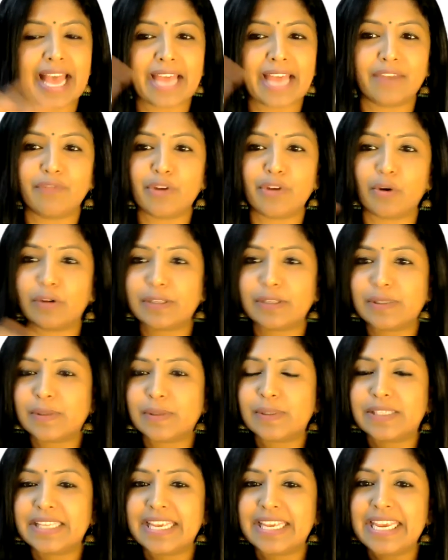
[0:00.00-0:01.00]
and we
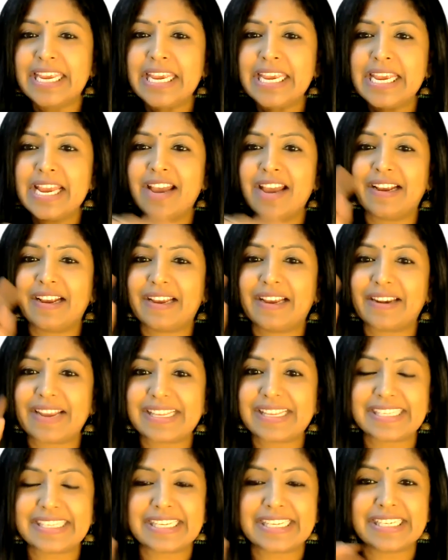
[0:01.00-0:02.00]
also see
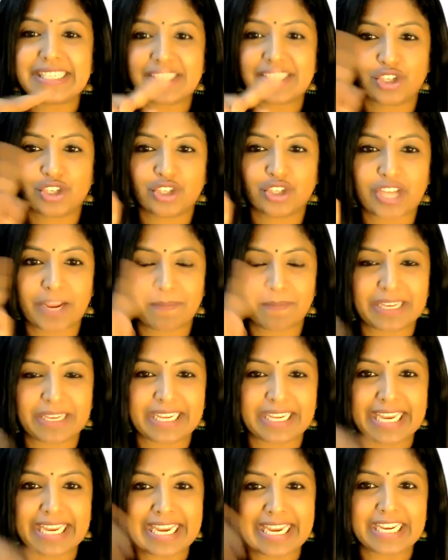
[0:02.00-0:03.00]
crescent shape, the
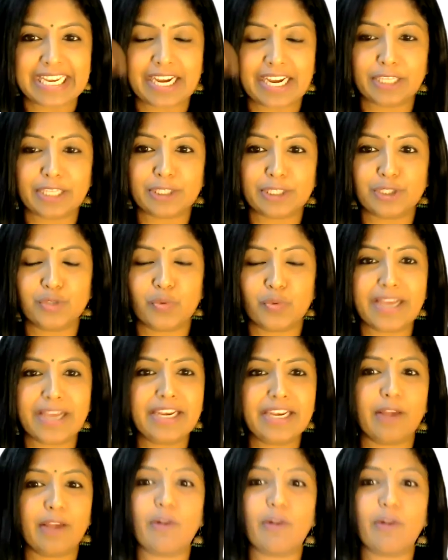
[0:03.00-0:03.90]
green colored one.